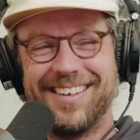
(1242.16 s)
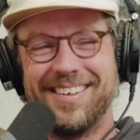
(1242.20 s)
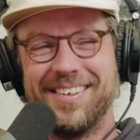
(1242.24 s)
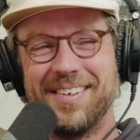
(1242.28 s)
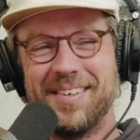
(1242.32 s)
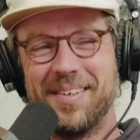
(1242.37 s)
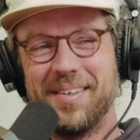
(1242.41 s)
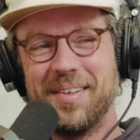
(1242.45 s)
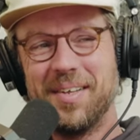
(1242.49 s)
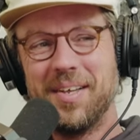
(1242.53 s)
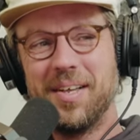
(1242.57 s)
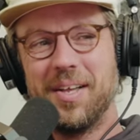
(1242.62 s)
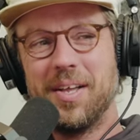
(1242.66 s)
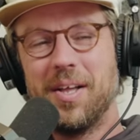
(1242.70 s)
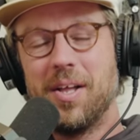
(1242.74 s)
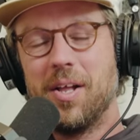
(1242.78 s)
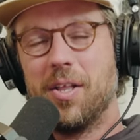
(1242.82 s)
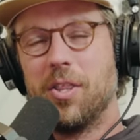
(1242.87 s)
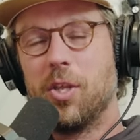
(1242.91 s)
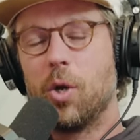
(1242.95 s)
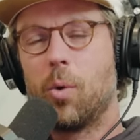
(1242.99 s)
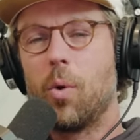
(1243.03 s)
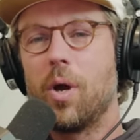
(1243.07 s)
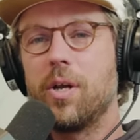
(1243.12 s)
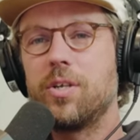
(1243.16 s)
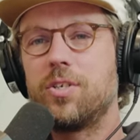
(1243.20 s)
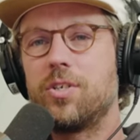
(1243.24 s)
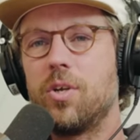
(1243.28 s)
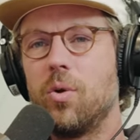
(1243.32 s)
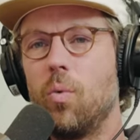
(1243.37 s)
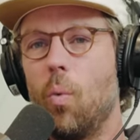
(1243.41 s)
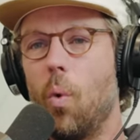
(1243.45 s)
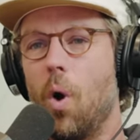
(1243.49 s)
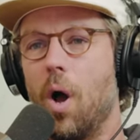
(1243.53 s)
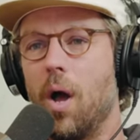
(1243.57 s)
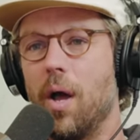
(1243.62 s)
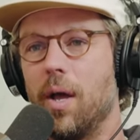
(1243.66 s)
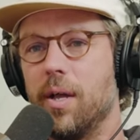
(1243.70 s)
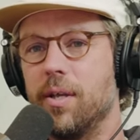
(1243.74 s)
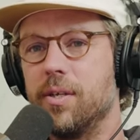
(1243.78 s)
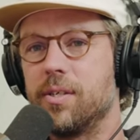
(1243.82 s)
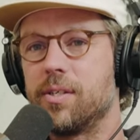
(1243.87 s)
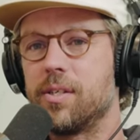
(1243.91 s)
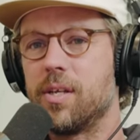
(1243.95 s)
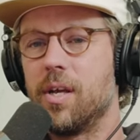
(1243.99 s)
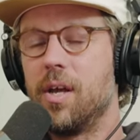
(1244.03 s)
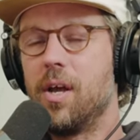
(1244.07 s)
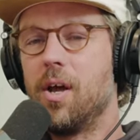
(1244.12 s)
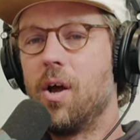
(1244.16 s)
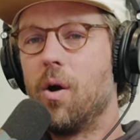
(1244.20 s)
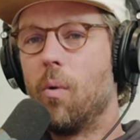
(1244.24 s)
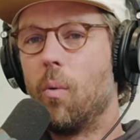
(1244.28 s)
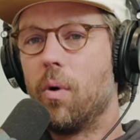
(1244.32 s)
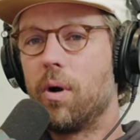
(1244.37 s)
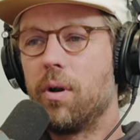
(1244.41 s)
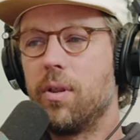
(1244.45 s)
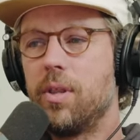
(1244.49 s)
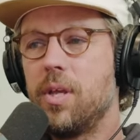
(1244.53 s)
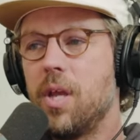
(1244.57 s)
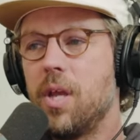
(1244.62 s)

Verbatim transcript: where we went. The question was, what